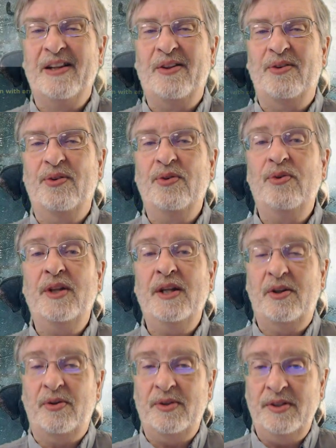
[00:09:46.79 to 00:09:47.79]
through the
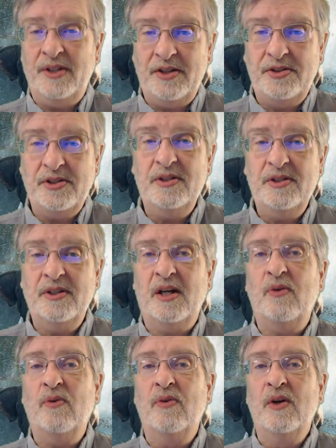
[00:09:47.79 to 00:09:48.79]
creation
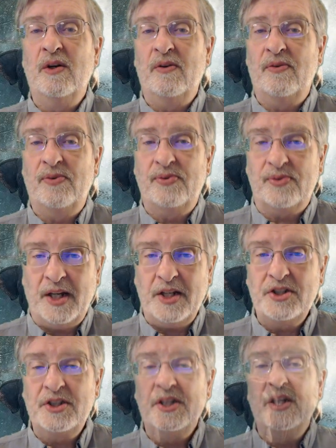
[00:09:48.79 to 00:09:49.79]
of
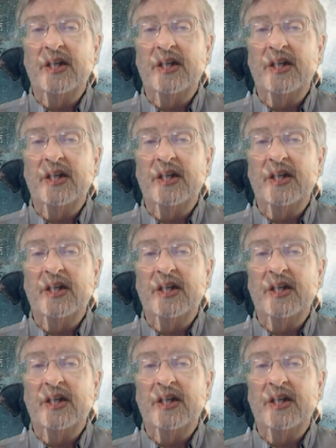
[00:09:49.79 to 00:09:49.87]
flesh